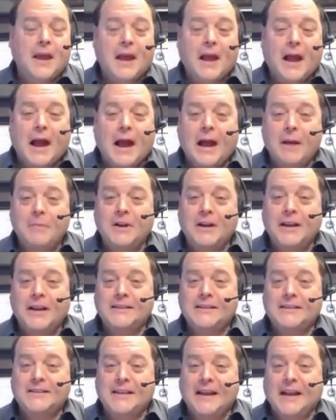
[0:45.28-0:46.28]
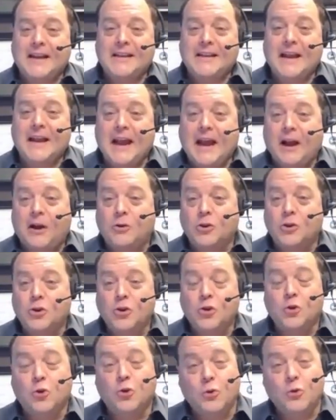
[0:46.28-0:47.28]
I'm going to ask Tanya how
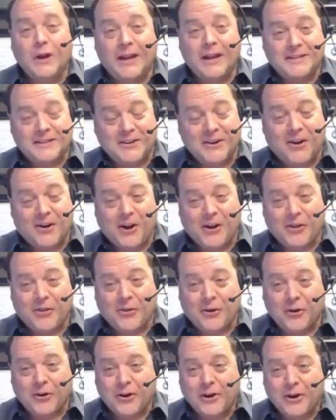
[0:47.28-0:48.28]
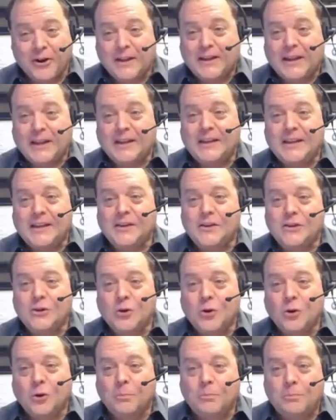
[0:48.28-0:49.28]
you, as an author, can get
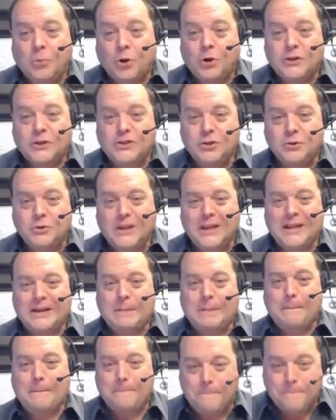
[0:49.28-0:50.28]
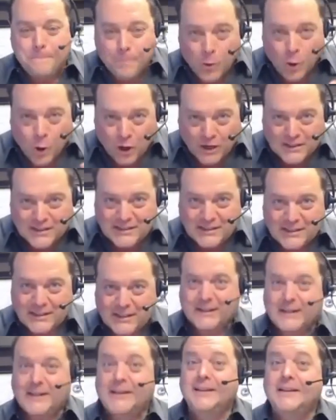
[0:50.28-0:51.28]
your book to get booked
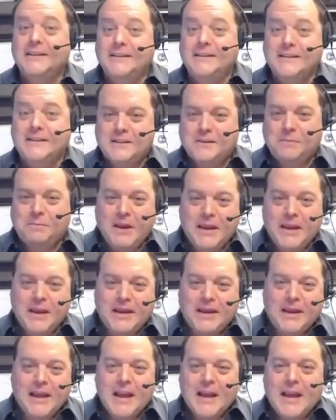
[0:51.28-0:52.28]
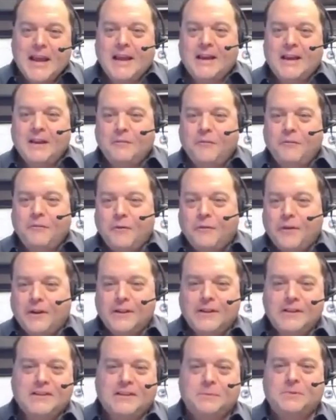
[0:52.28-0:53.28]
to speak. And if you
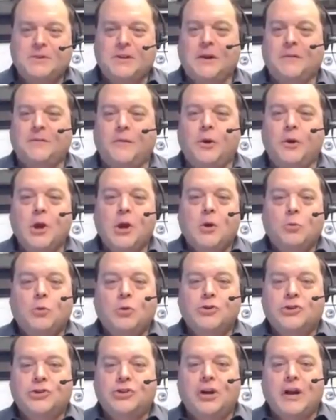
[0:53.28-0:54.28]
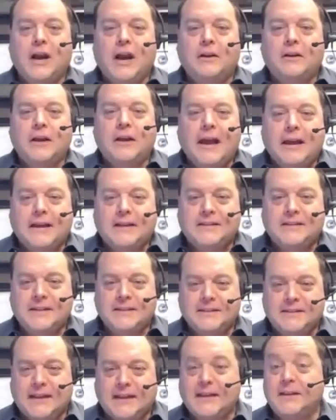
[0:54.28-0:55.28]
find these tips helpful, we'll share how to
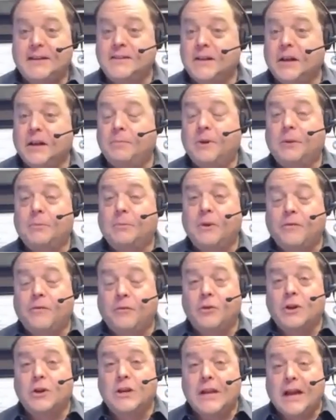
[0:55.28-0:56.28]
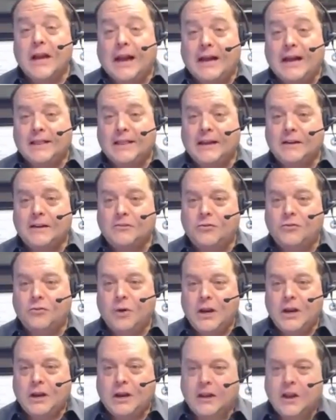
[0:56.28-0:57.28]
access Tanya's upcoming free online
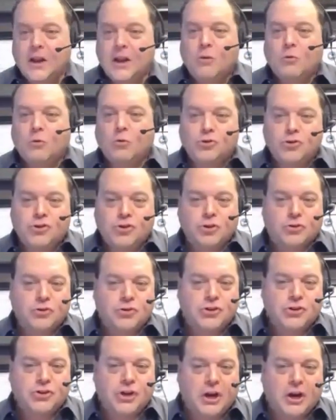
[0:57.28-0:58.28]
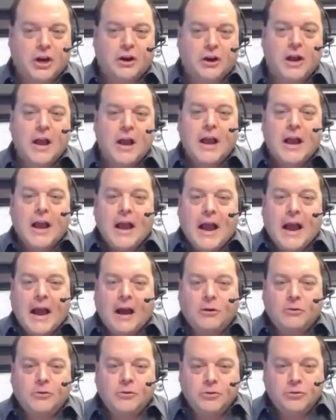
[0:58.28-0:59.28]
training where she'll share
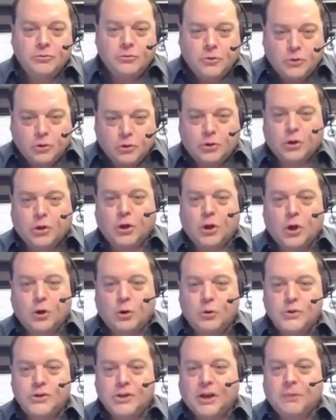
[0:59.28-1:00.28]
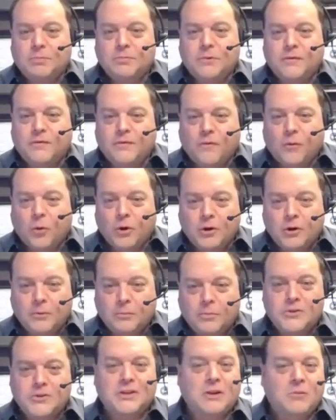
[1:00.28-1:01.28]
how to close up to
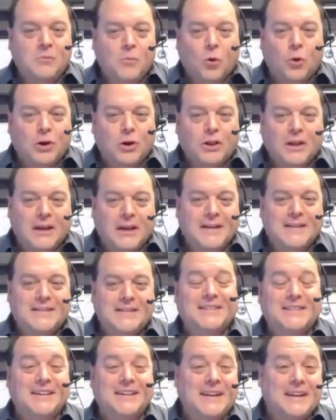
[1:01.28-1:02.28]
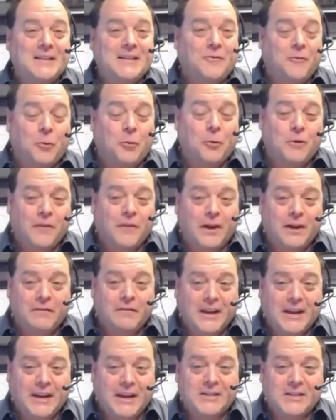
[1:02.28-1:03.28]
400% more clients in the next
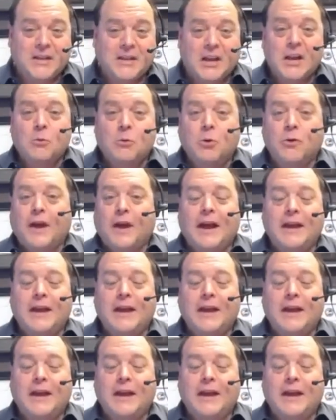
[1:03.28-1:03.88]
45 days with high